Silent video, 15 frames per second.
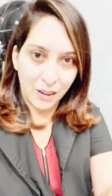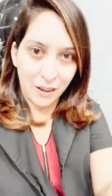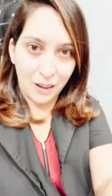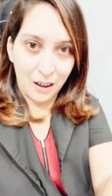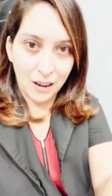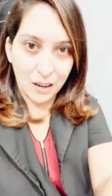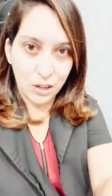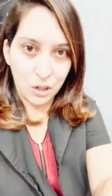
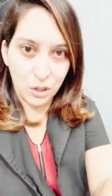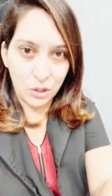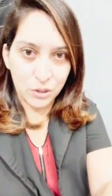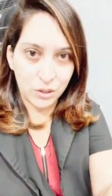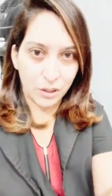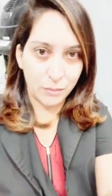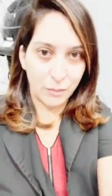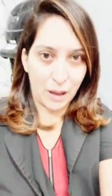I can use
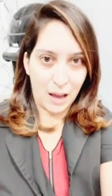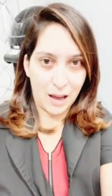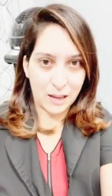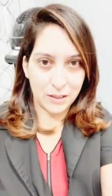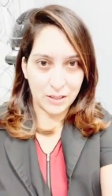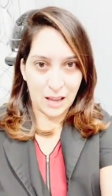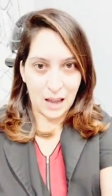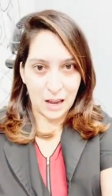them
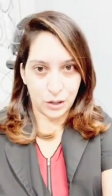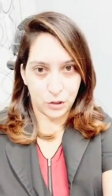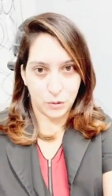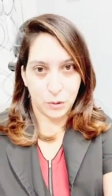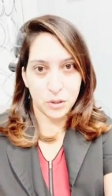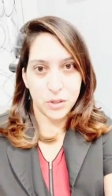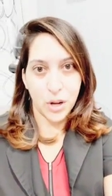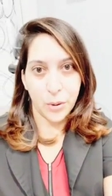as
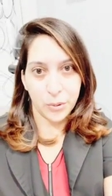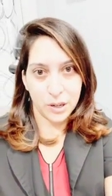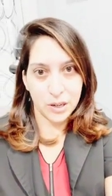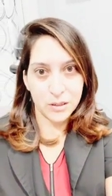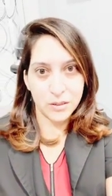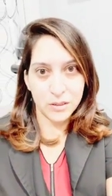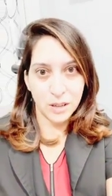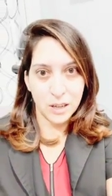actual
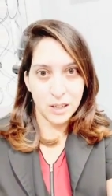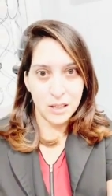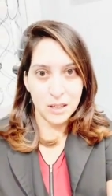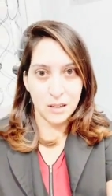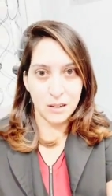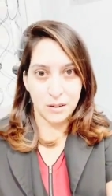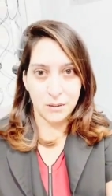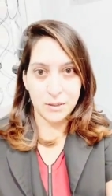toners,
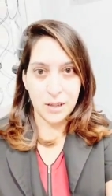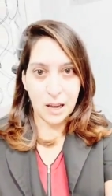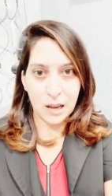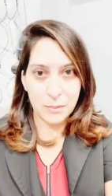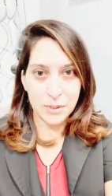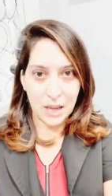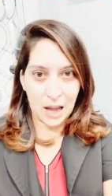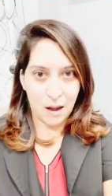because
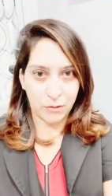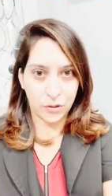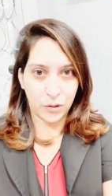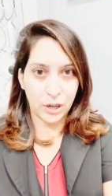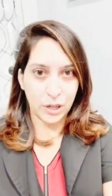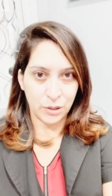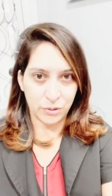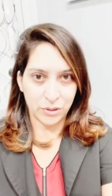sometimes after I
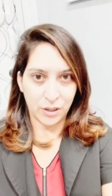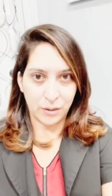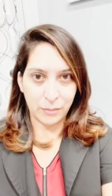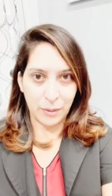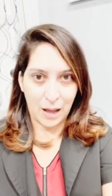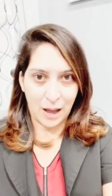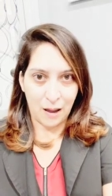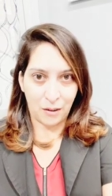use them,
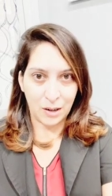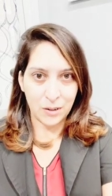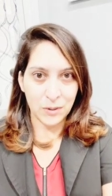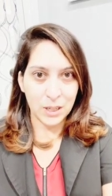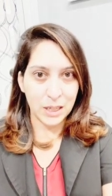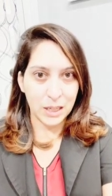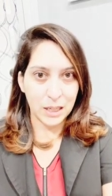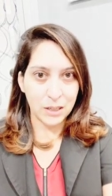I don't
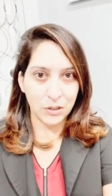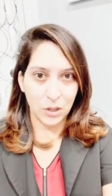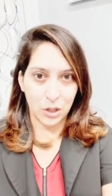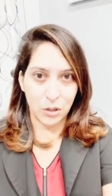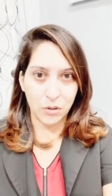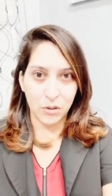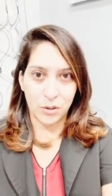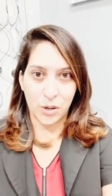even need to
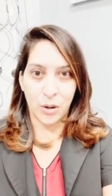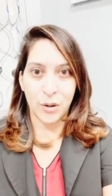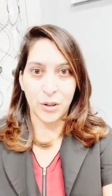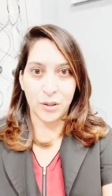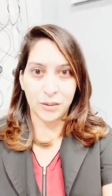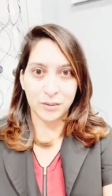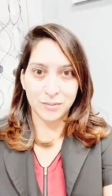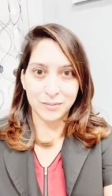use a toner.
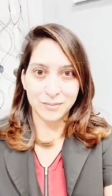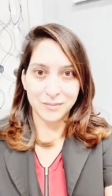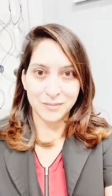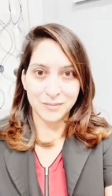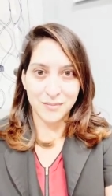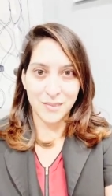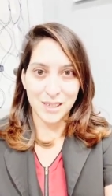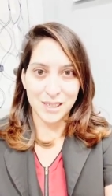
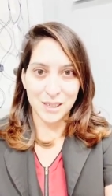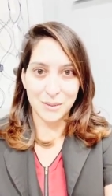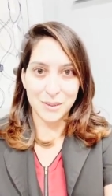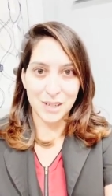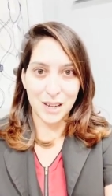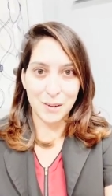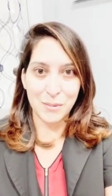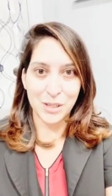
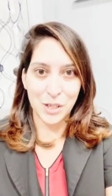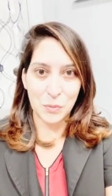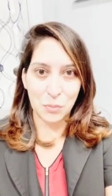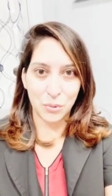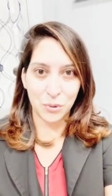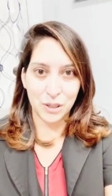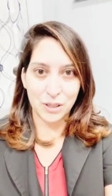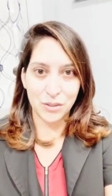Sometimes these
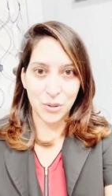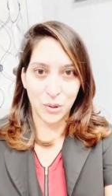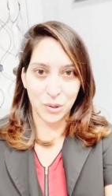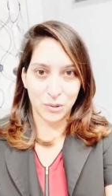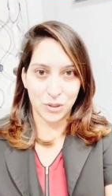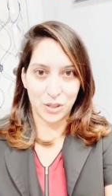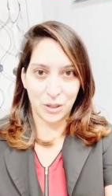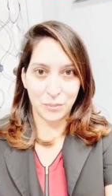
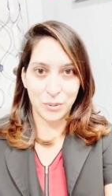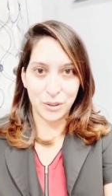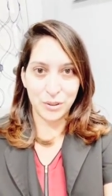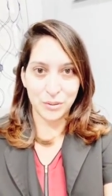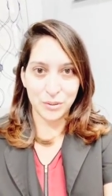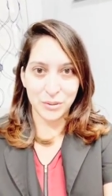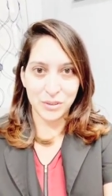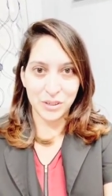pre-tonal
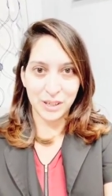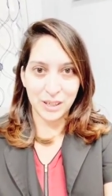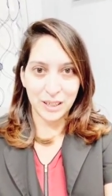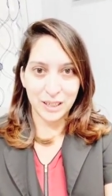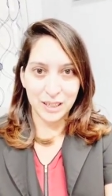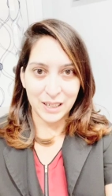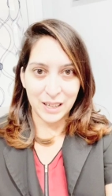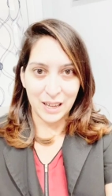shampoos
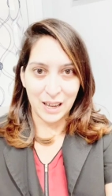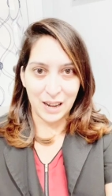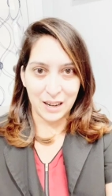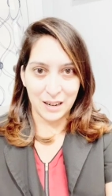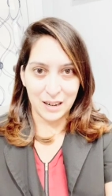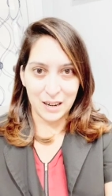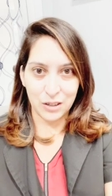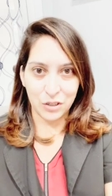and
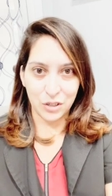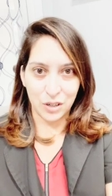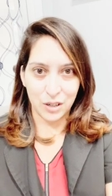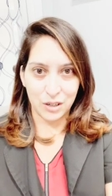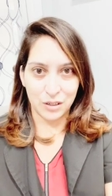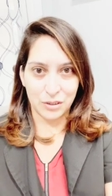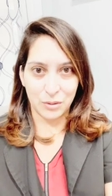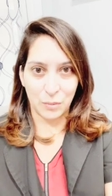
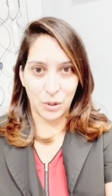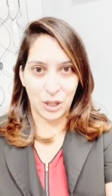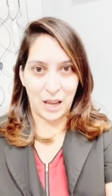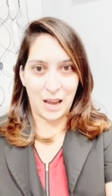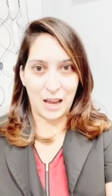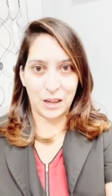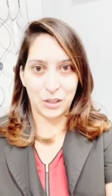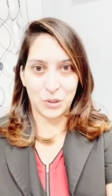conditioners will
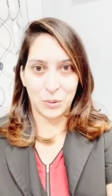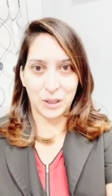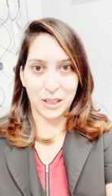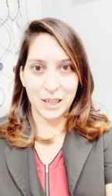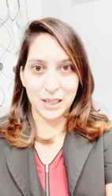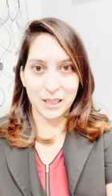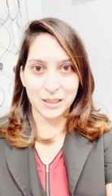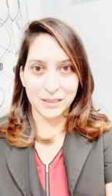
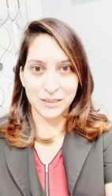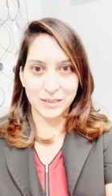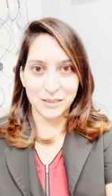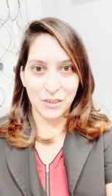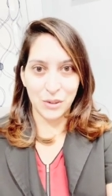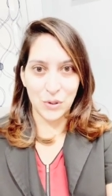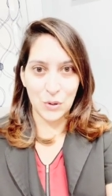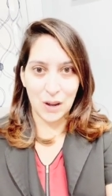actually
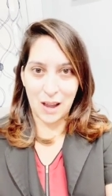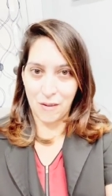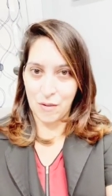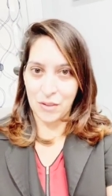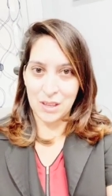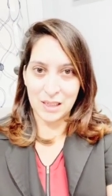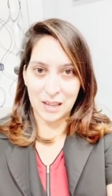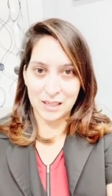do
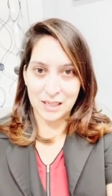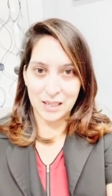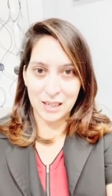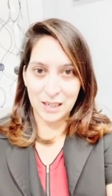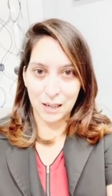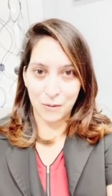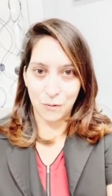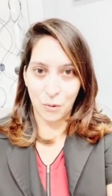everything that's
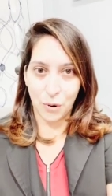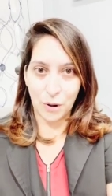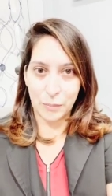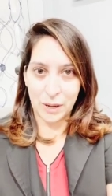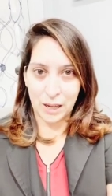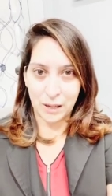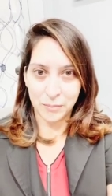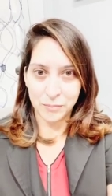needed for
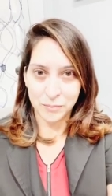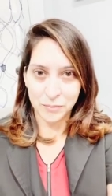me